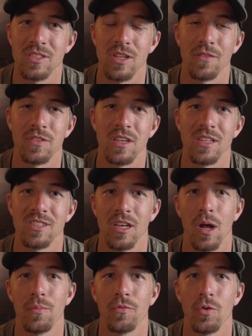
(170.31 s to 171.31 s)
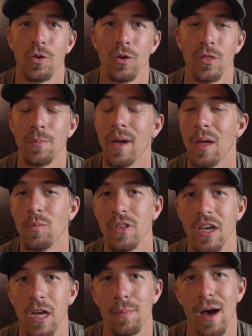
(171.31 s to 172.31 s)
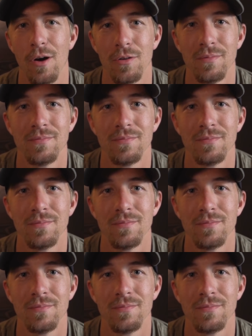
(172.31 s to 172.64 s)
stuff to get set up for the band when they come out.